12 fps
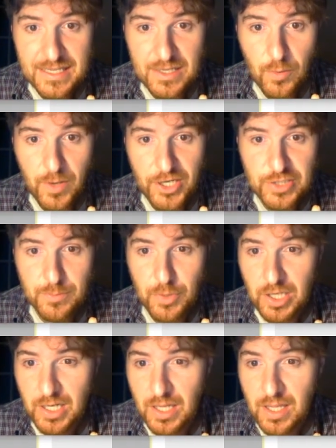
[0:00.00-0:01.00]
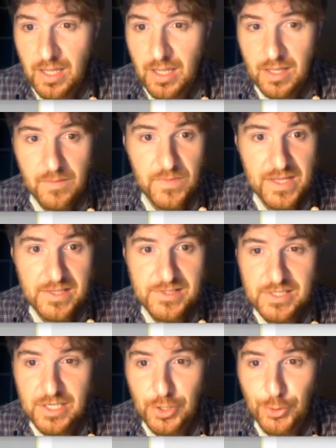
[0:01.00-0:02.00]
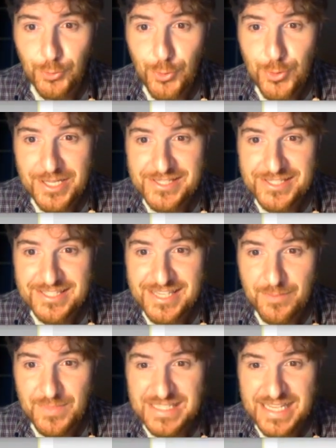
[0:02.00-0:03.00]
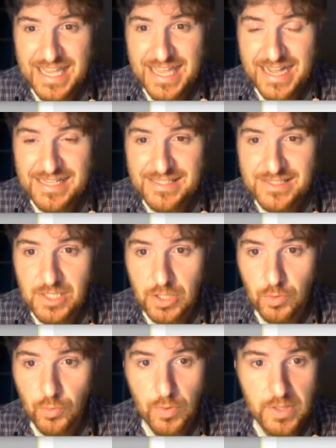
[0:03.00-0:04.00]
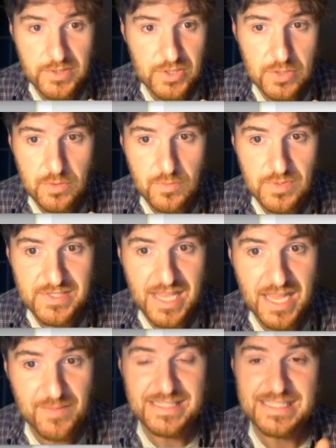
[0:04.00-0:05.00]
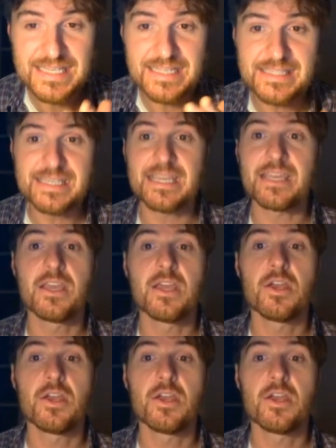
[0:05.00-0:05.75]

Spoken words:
question mark, is congruent, segment AS is congruent to segment DT.